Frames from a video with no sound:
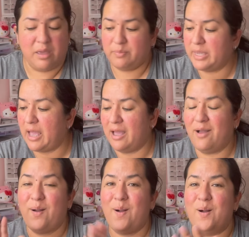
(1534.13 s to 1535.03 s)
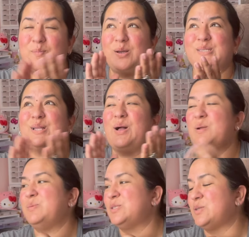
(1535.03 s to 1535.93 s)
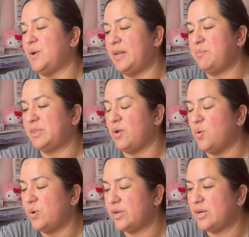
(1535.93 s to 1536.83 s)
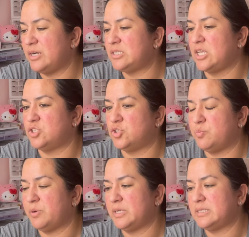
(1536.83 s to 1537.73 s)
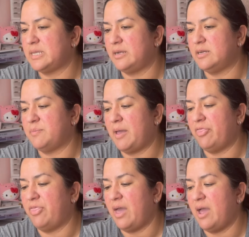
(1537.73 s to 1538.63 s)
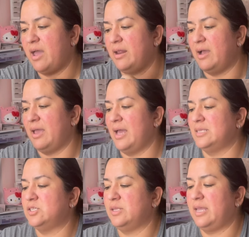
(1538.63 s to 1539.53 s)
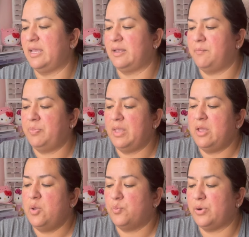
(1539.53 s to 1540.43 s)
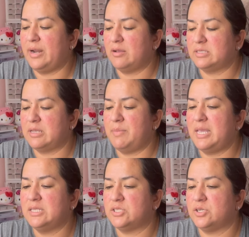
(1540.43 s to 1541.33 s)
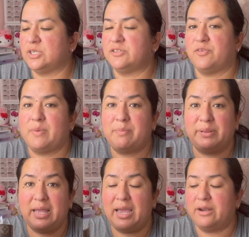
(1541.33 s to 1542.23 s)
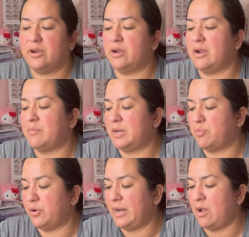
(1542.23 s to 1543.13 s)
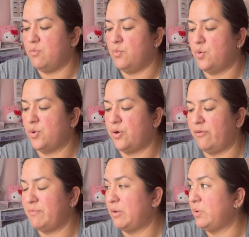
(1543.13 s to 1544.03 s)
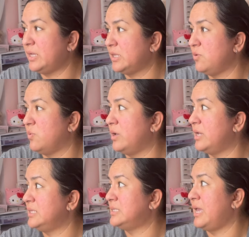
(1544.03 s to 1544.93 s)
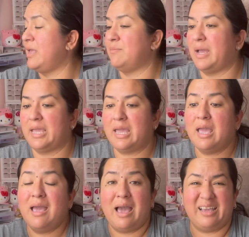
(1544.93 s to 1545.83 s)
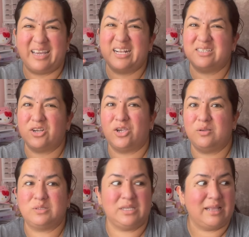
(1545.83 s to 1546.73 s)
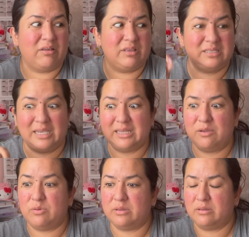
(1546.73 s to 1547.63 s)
But yeah, almost caught up with the orders. Super excited about that. I had to like print out some inserts for my planner. I'm gonna print out more of my weekly ones and I gotta start using now the daily